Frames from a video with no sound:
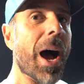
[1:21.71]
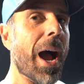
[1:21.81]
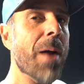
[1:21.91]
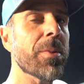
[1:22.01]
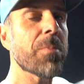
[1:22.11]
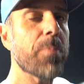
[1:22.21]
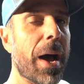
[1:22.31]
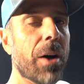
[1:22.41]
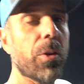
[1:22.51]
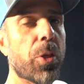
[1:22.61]
I'm
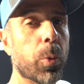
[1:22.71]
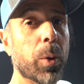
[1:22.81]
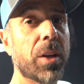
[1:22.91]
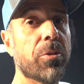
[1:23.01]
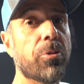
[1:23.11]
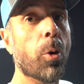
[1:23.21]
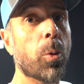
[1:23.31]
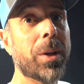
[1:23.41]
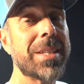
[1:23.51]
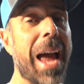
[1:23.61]
about 3 to
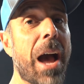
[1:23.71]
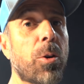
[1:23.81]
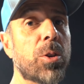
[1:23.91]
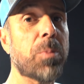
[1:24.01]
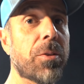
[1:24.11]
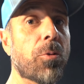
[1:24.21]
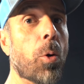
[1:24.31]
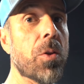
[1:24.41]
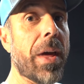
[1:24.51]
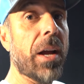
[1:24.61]
4 weeks out
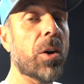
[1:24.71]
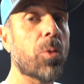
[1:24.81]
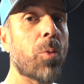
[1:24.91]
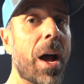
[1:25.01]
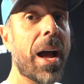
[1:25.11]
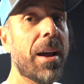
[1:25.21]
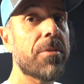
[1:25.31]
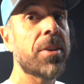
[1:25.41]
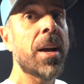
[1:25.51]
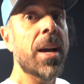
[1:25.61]
before they arrive.